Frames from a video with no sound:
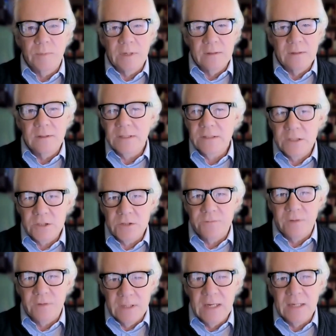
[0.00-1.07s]
but I think that's such a
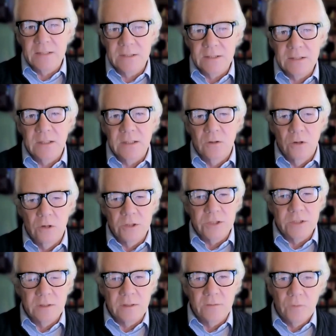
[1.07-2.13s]
fantastic
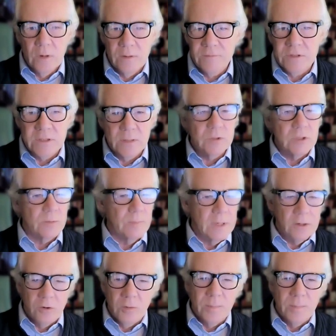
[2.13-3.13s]
technology that if you have a subject matter,